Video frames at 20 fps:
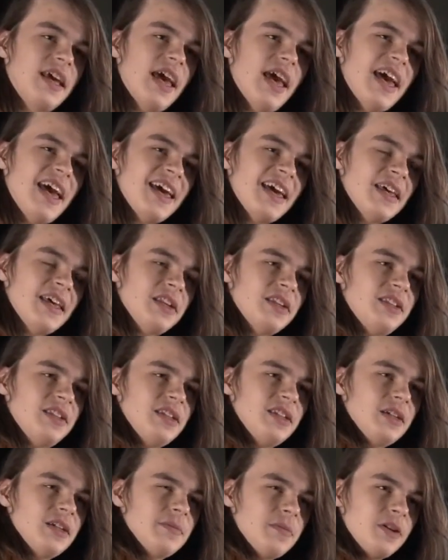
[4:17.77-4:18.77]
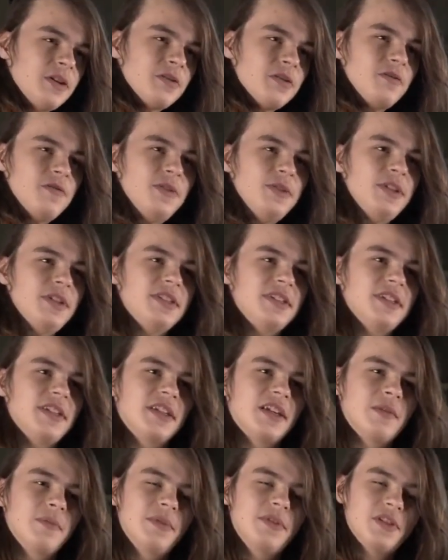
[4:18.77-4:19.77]
and the amount of it that
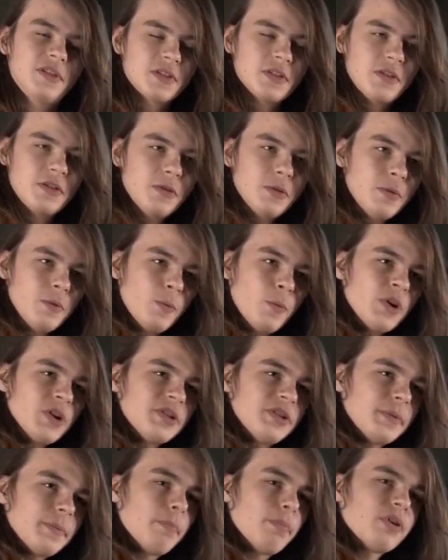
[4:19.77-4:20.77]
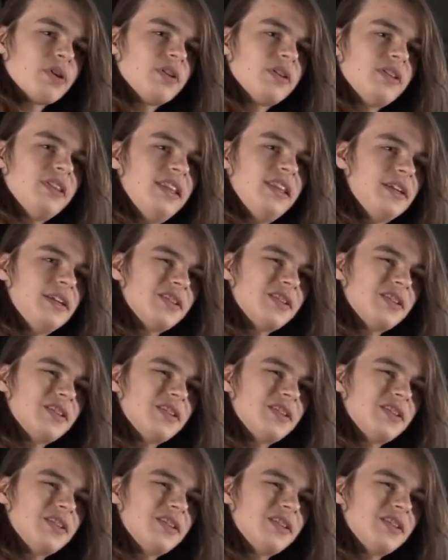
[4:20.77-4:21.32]
can be dissolved in water per liter